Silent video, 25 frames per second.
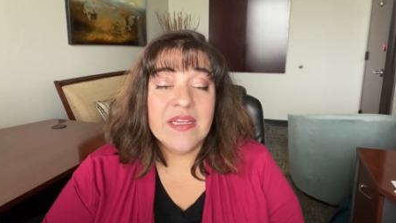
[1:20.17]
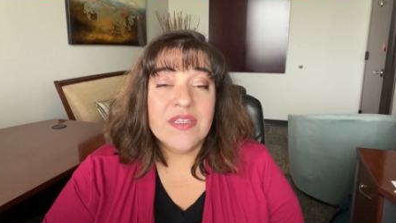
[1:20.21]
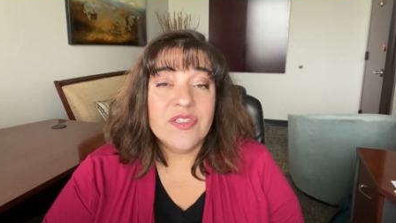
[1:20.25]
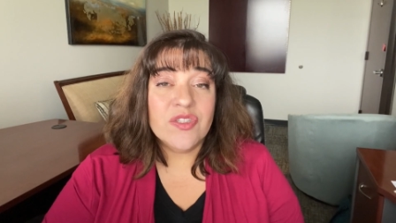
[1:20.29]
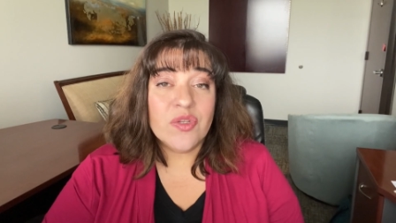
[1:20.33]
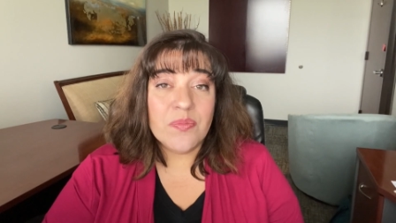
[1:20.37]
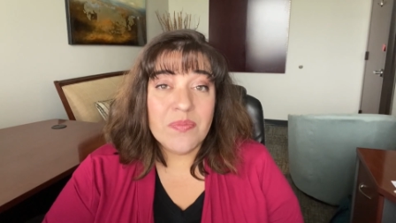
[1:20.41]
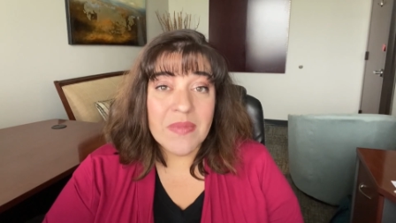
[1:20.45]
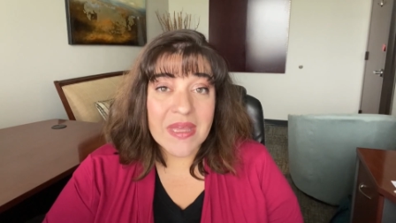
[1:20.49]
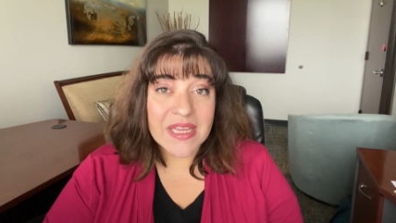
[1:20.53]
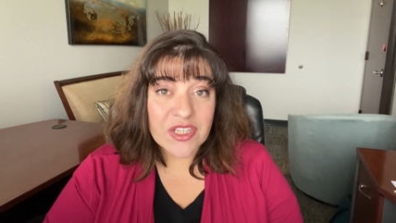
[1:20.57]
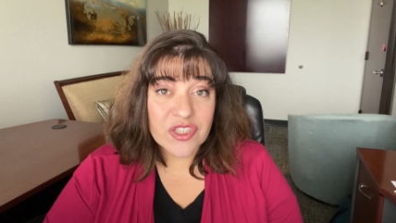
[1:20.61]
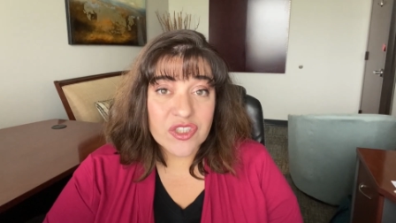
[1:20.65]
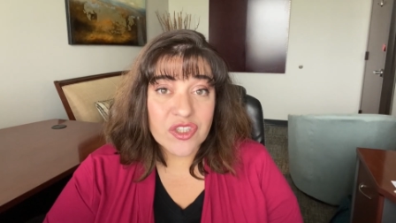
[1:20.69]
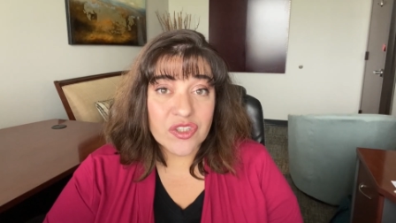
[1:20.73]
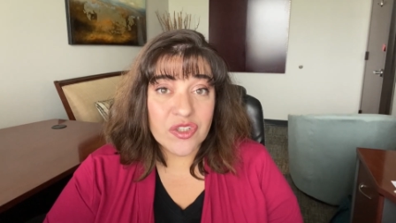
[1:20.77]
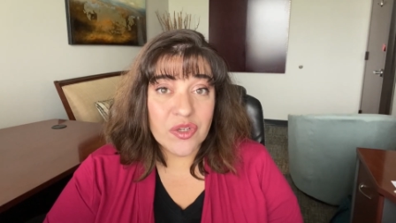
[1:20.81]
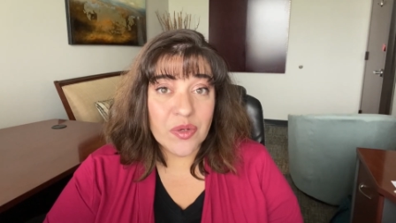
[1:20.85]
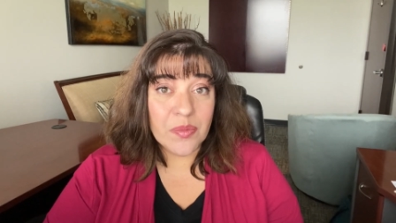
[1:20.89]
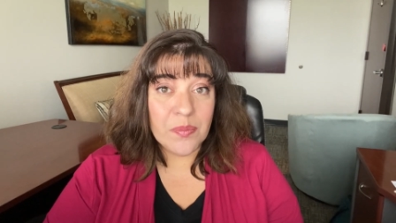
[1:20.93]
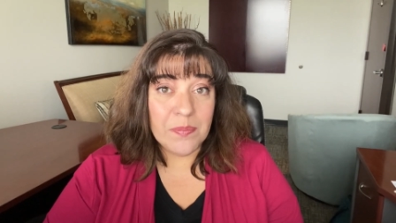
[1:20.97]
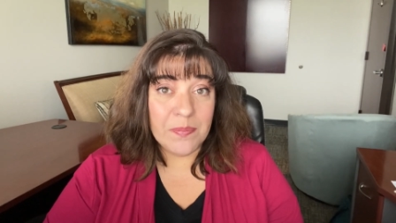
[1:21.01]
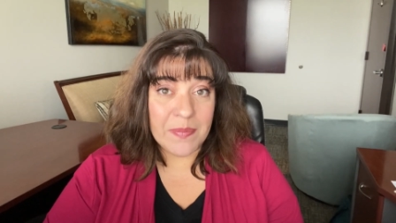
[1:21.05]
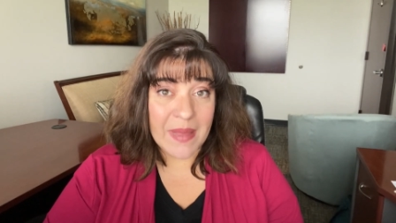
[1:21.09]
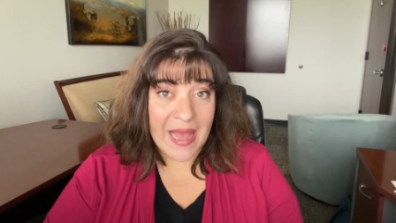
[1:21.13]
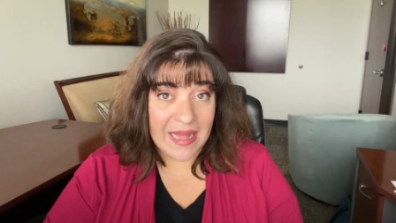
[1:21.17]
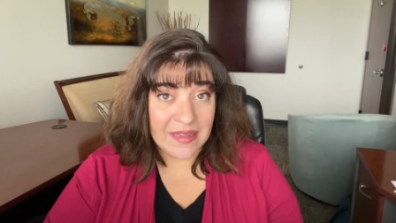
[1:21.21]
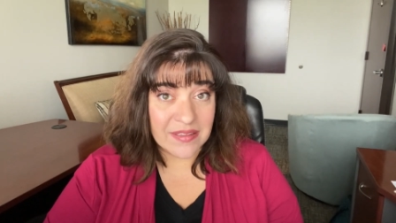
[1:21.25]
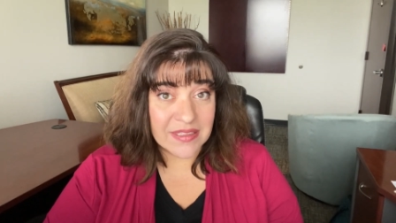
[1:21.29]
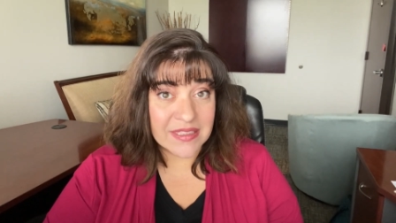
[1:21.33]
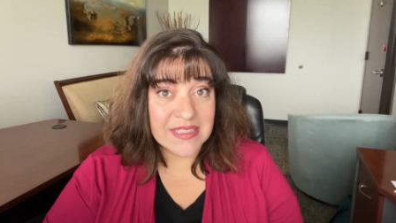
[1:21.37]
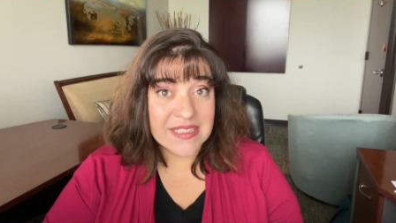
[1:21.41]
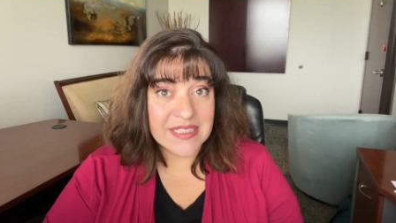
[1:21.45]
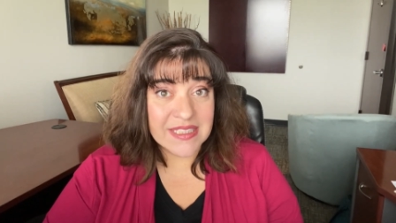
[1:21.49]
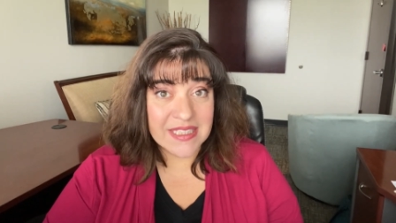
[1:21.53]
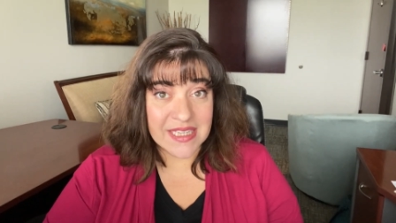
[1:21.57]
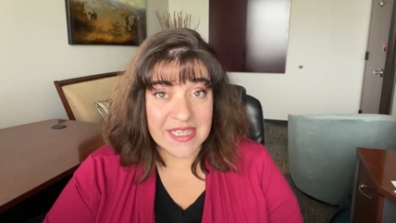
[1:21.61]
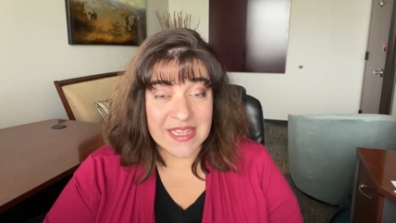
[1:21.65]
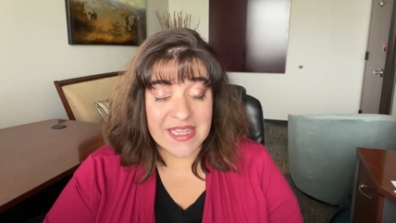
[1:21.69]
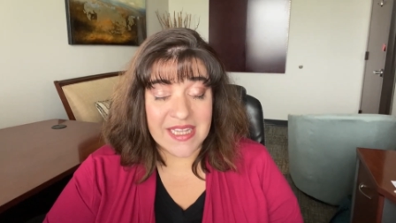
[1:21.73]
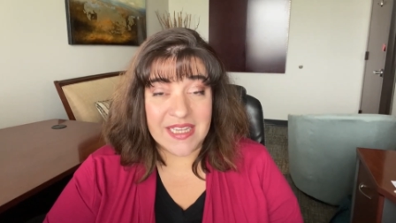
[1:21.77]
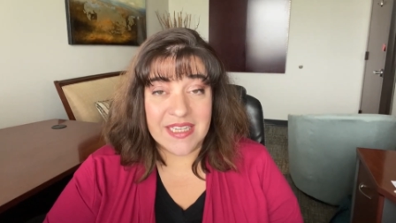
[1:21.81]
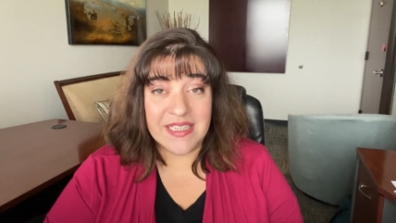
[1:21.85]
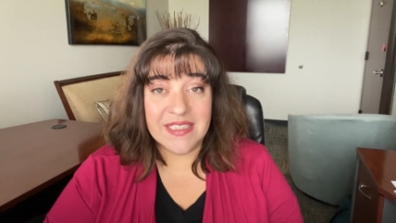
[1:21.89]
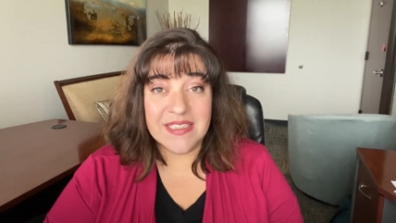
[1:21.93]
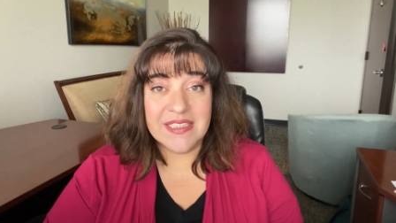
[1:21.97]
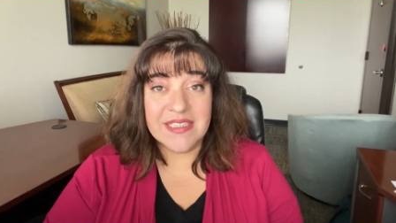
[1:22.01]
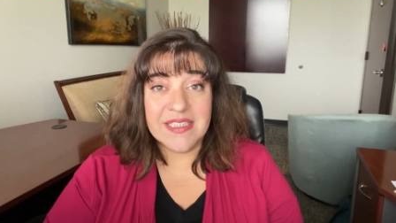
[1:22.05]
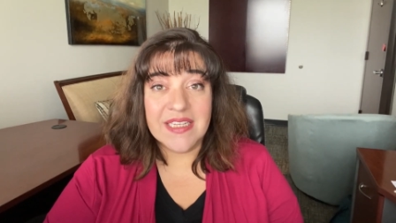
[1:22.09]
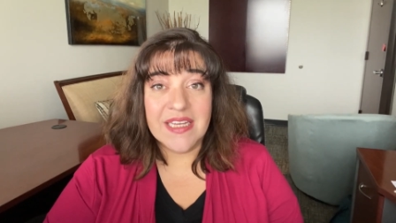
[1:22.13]
So make sure you're balancing
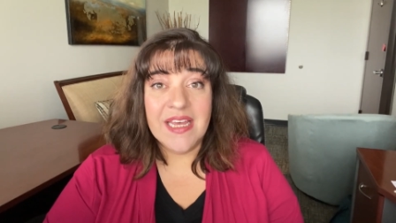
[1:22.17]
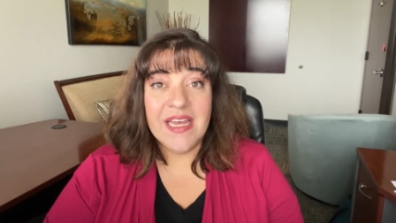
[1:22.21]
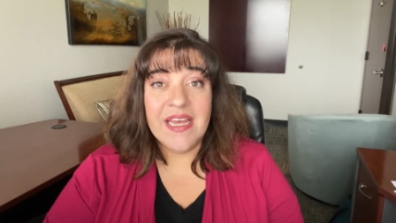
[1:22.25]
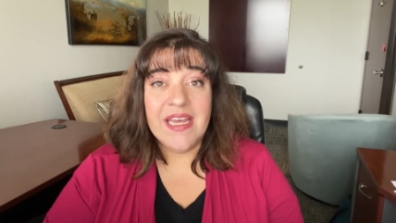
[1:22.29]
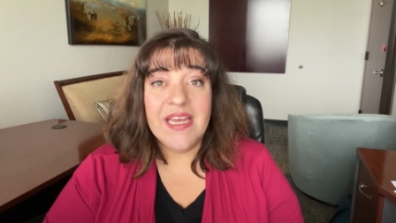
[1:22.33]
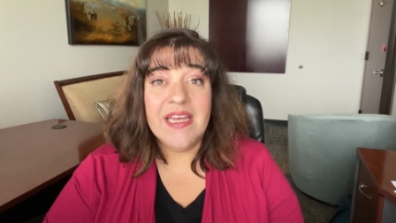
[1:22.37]
this.